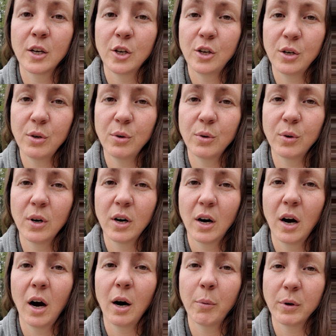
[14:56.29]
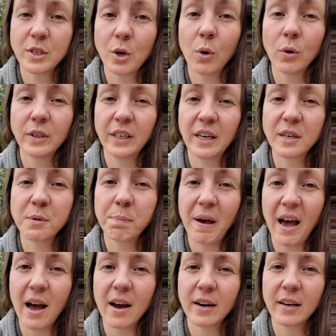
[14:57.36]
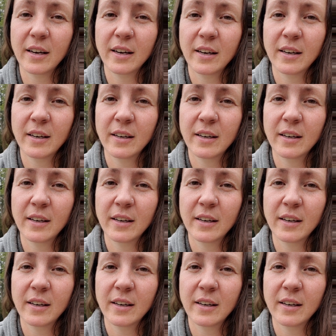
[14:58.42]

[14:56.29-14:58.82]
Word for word: You are what's holding us back.